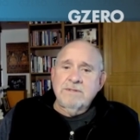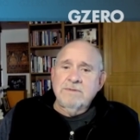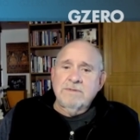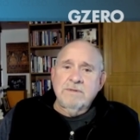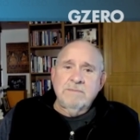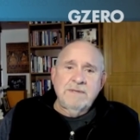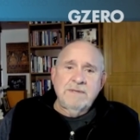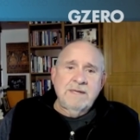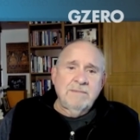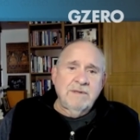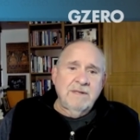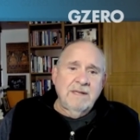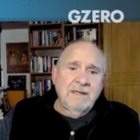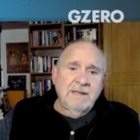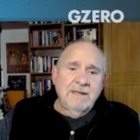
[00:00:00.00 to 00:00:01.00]
You should be
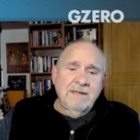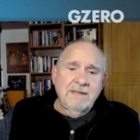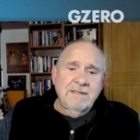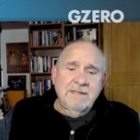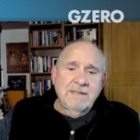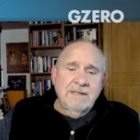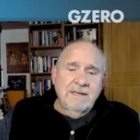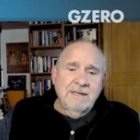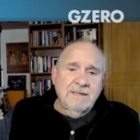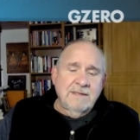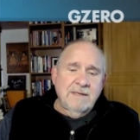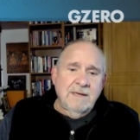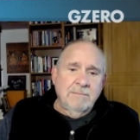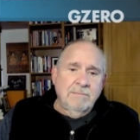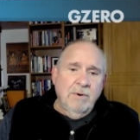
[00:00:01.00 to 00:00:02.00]
able to get
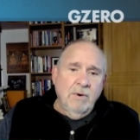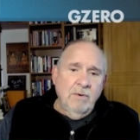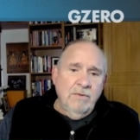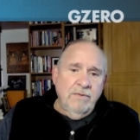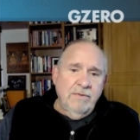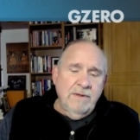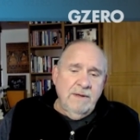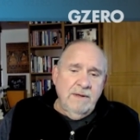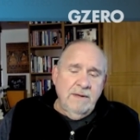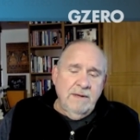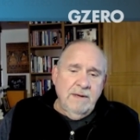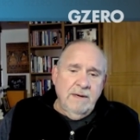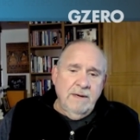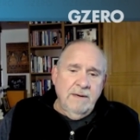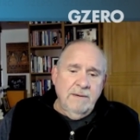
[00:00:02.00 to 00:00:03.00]
uh, both
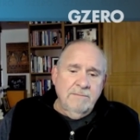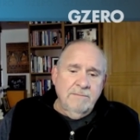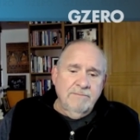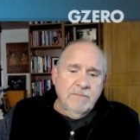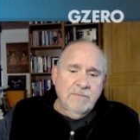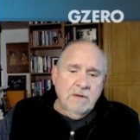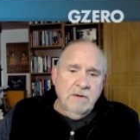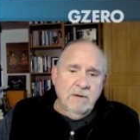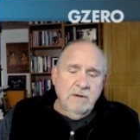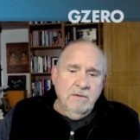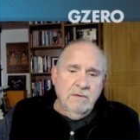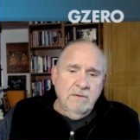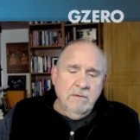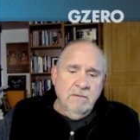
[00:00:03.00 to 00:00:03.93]
the um, uh,